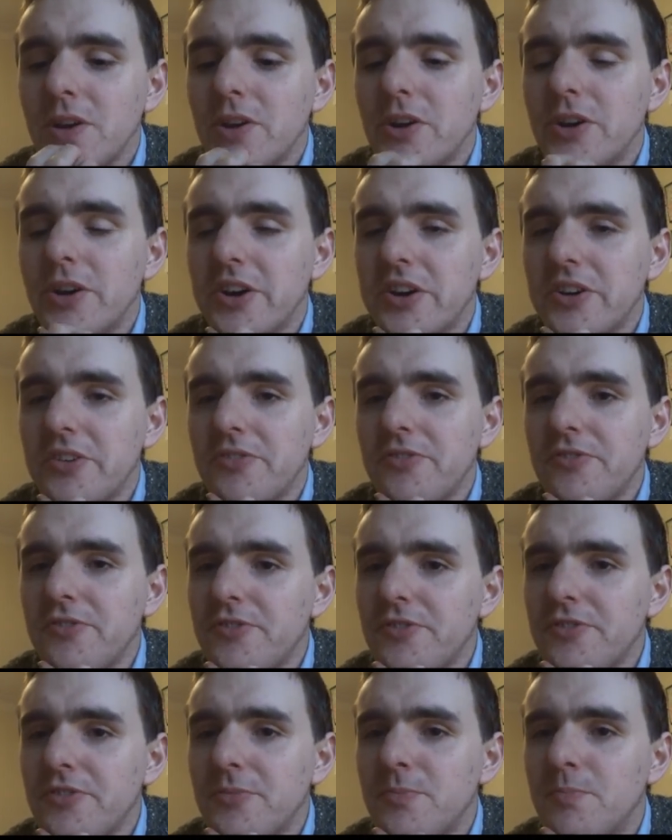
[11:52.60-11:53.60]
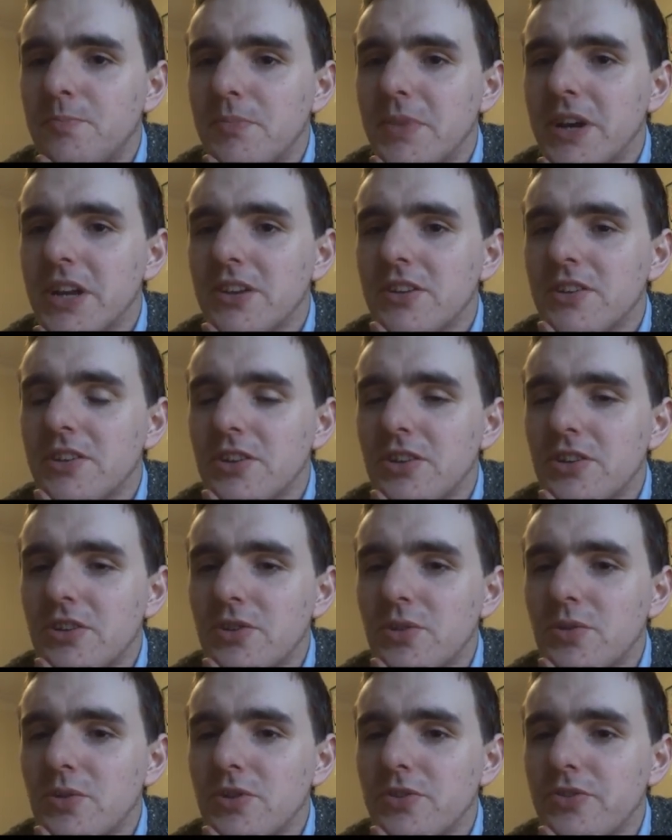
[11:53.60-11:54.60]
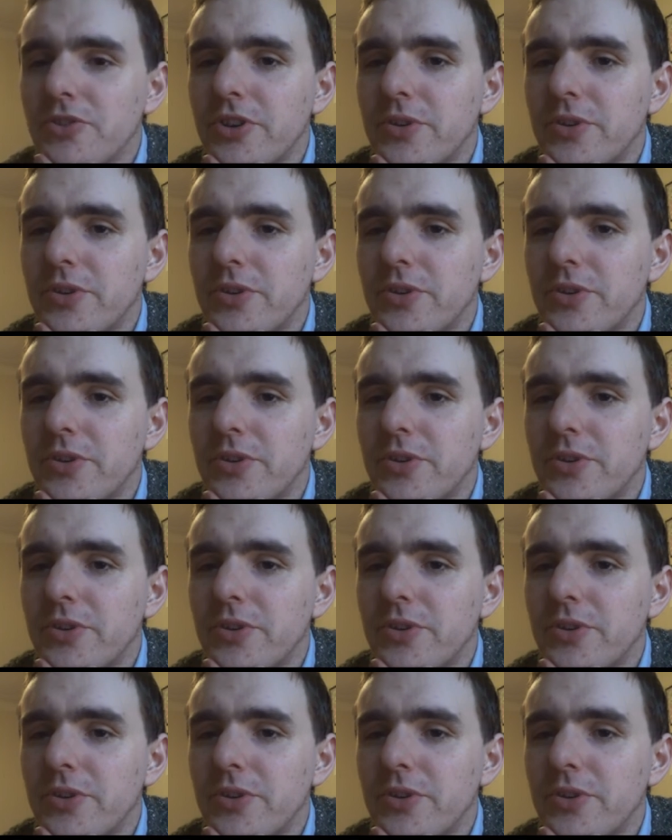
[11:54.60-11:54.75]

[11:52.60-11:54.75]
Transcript: of making you not